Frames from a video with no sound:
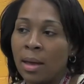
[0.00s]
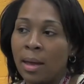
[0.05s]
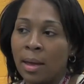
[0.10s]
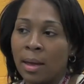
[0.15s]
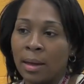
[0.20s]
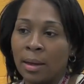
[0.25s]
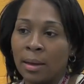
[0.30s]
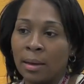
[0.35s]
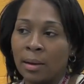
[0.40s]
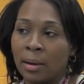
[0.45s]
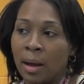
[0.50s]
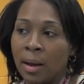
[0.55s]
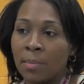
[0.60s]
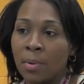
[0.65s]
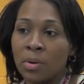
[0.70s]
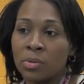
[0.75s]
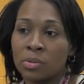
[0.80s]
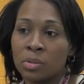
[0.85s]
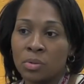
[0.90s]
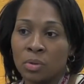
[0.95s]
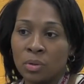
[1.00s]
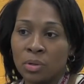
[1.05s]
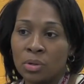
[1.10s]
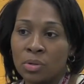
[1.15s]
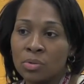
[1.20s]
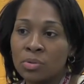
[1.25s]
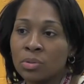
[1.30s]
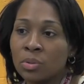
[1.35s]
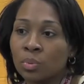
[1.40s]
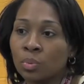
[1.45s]
And I'm also going
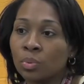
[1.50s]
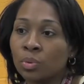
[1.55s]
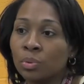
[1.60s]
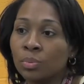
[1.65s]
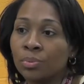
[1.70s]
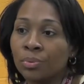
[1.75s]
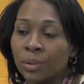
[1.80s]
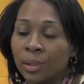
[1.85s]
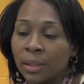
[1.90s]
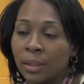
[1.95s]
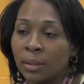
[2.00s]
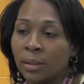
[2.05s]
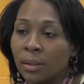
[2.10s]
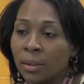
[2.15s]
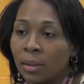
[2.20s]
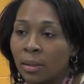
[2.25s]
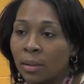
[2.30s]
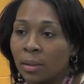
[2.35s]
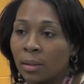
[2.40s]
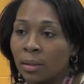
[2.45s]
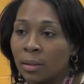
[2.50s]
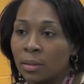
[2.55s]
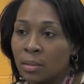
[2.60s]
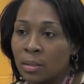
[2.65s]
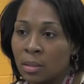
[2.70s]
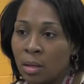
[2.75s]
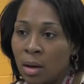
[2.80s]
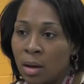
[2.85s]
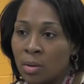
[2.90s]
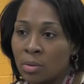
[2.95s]
to use a rubric
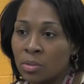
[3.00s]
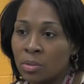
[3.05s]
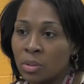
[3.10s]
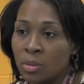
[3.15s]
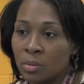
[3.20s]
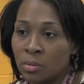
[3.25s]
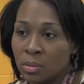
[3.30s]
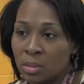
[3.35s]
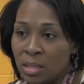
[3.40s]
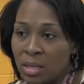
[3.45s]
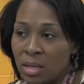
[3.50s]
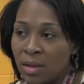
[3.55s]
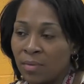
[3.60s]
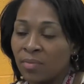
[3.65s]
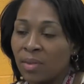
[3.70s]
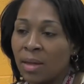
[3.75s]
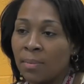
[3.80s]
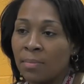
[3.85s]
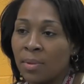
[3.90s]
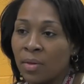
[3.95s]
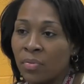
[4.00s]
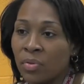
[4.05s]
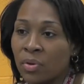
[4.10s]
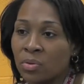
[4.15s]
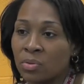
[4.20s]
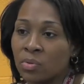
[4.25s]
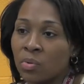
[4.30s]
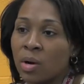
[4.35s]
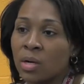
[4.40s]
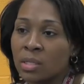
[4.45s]
to also see if they met
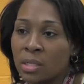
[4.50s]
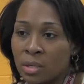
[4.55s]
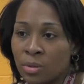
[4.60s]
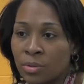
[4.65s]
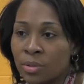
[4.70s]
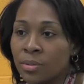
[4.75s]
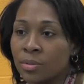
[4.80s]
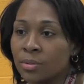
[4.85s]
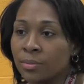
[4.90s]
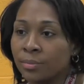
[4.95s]
those criteria.